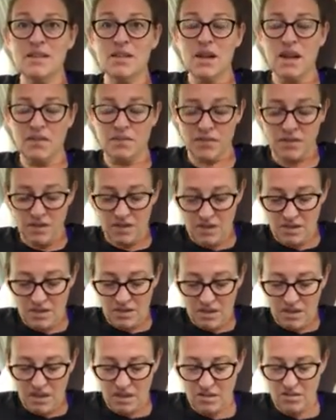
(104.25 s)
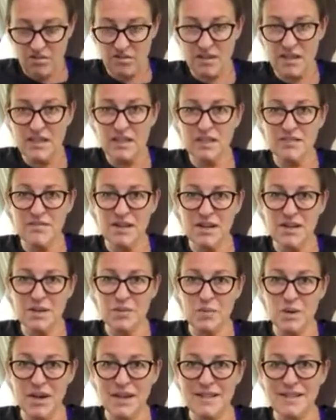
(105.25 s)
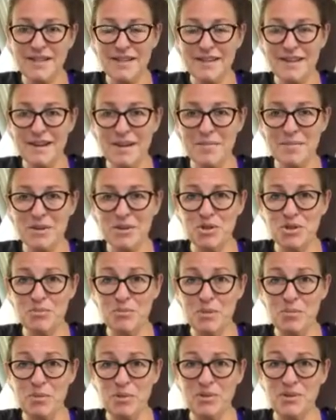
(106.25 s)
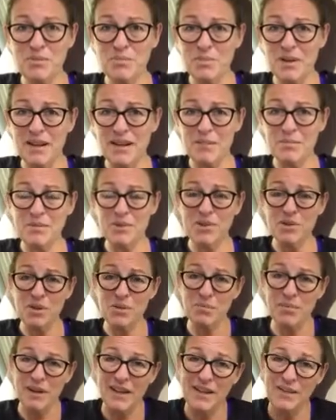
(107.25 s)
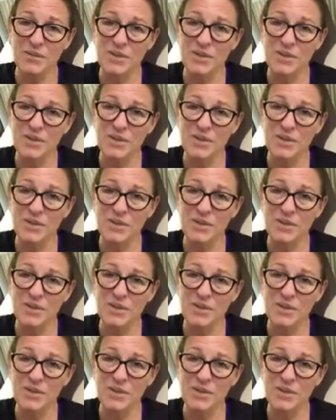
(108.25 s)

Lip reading: You have your like crease around your waist, and then I measured my bottom belly and my top belly.